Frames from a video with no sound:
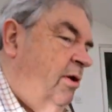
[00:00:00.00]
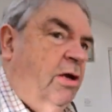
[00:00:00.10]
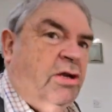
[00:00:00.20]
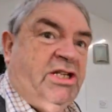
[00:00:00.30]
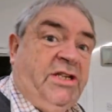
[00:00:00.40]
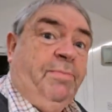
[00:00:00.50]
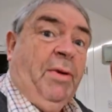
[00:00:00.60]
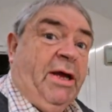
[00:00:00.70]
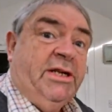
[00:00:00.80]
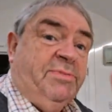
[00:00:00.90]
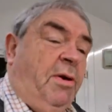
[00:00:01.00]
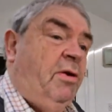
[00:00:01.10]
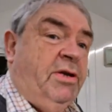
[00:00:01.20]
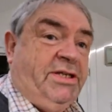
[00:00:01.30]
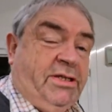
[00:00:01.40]
because it's a buyer's
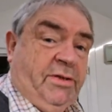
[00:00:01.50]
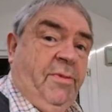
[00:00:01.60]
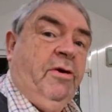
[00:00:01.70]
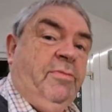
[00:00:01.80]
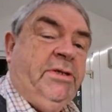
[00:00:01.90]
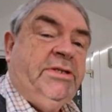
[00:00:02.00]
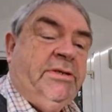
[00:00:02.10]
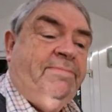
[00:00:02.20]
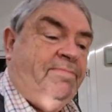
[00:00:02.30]
market at the moment.